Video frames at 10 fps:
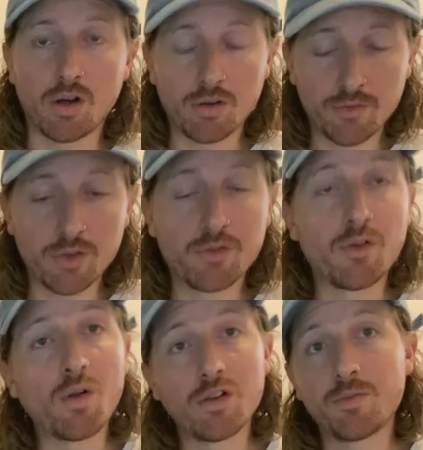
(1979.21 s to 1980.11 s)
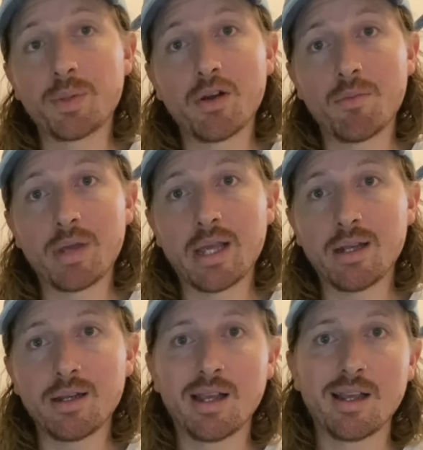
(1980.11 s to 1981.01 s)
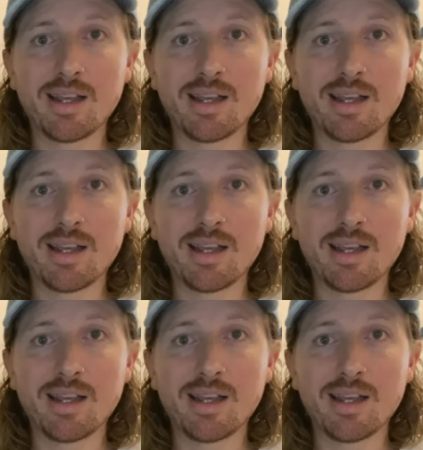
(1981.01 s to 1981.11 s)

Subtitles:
of the fall of Phnom Penh,